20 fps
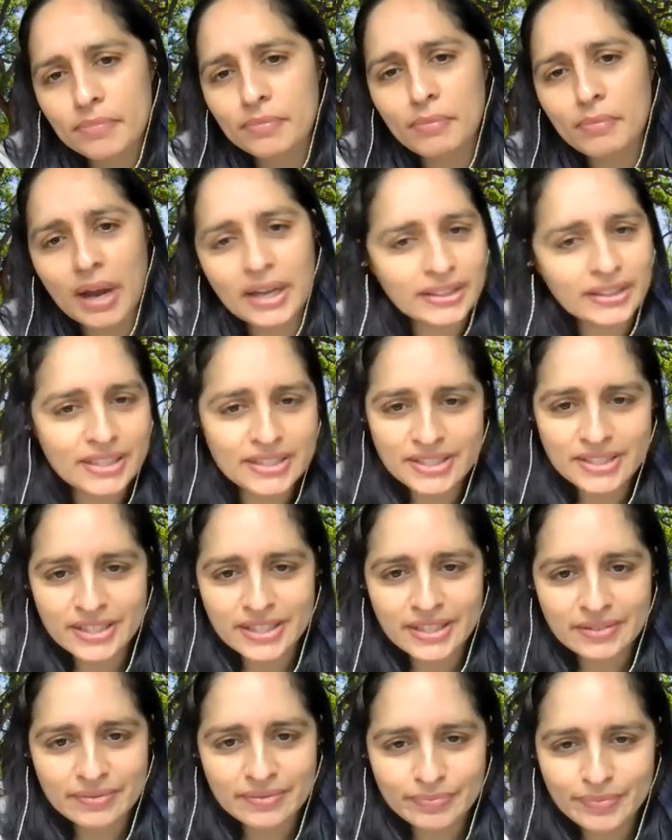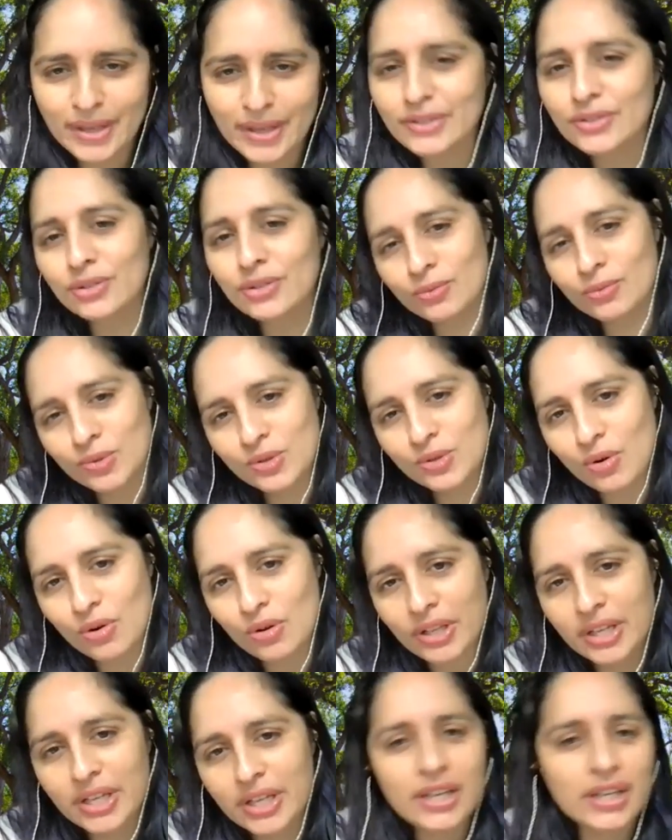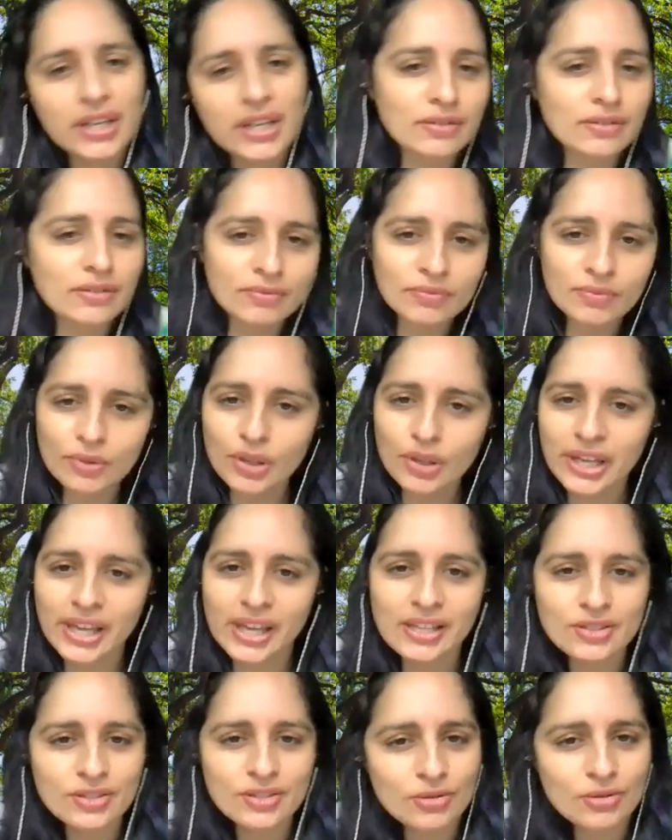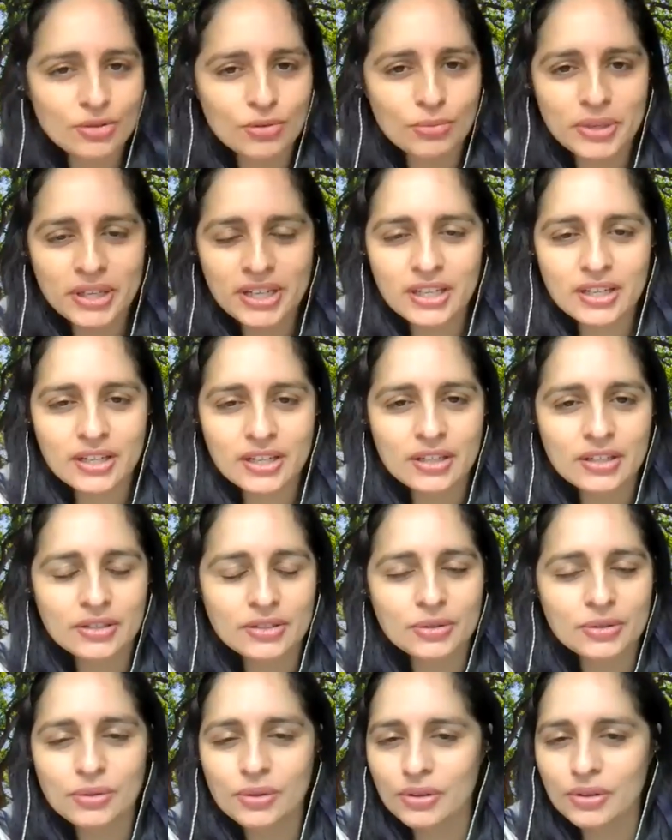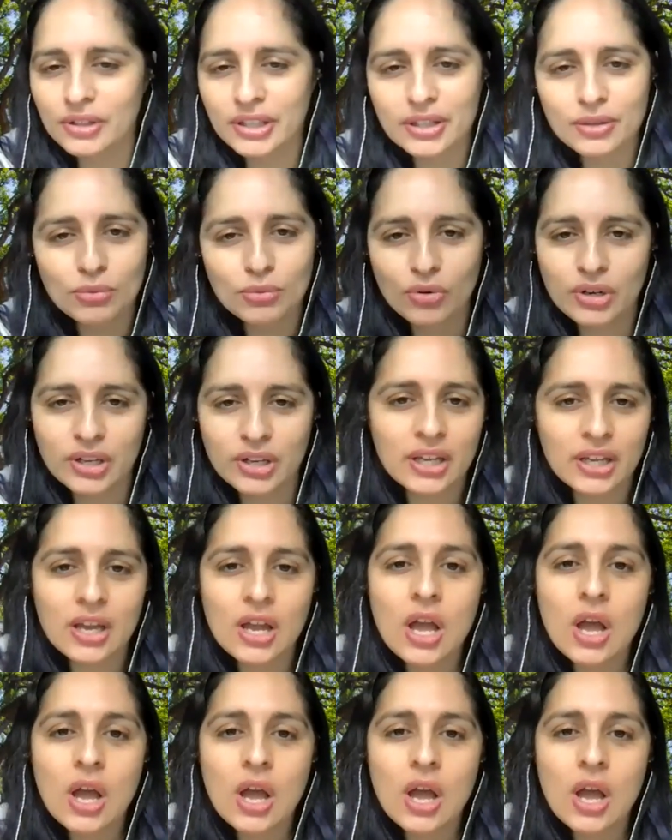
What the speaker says: Mindlessly, like doom scrolling and looking at social media too early in the morning.